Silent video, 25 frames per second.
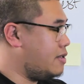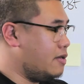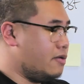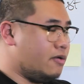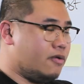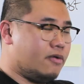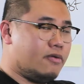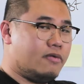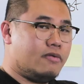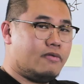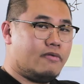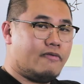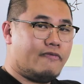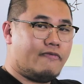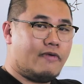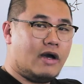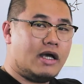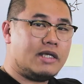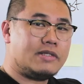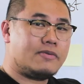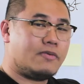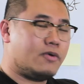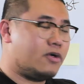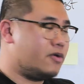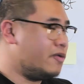to
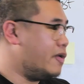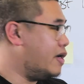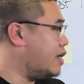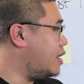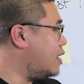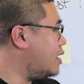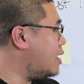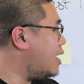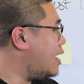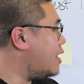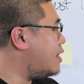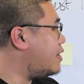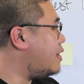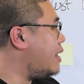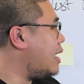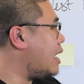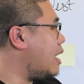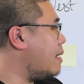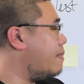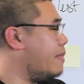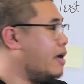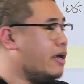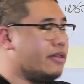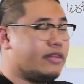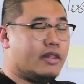fast forward and
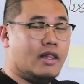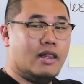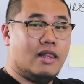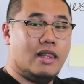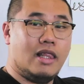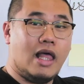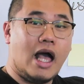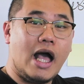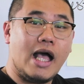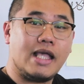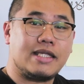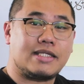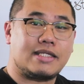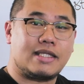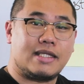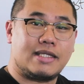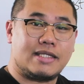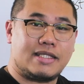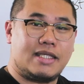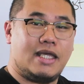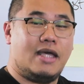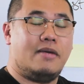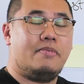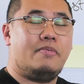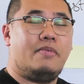think about the last
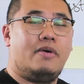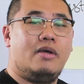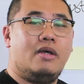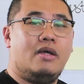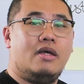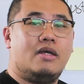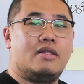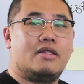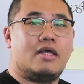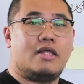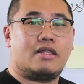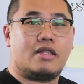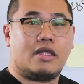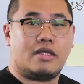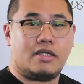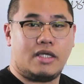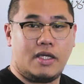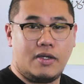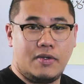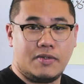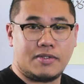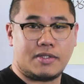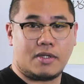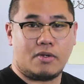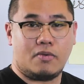step that the
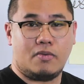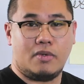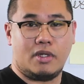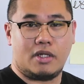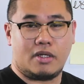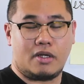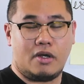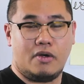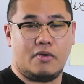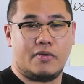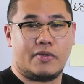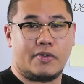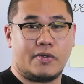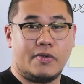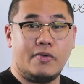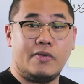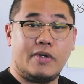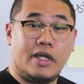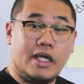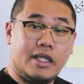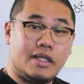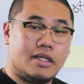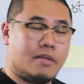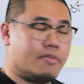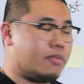user will go through
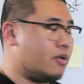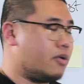in the